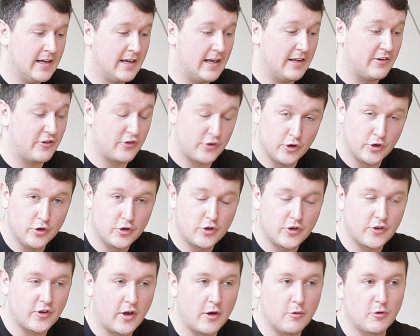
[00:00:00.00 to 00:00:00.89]
it's true,
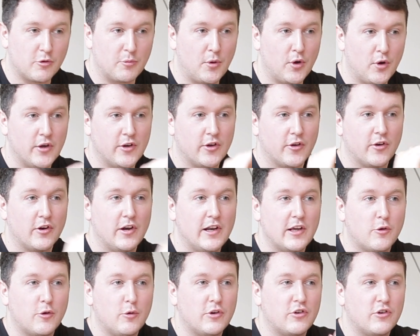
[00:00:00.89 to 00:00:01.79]
because I was putting on
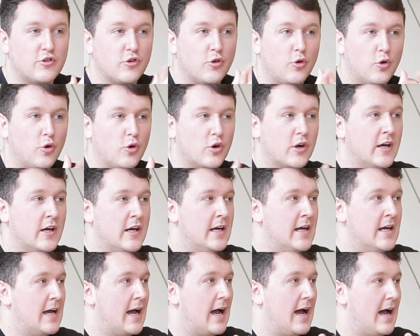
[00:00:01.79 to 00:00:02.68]
liquid chalk
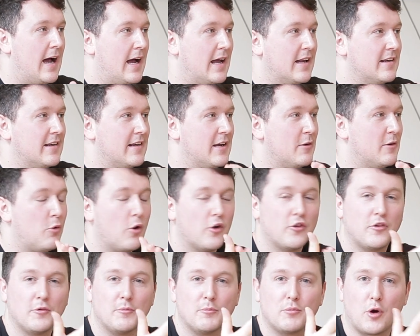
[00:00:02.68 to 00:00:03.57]
and it
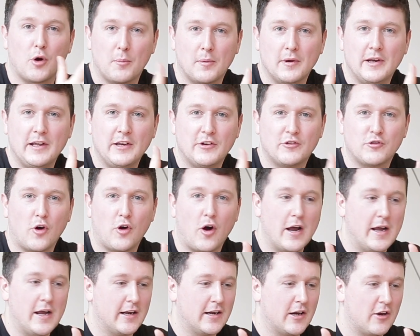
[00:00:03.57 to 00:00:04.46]
wasn't properly
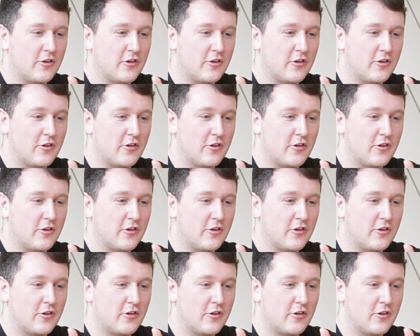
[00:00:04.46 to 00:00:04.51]
drying.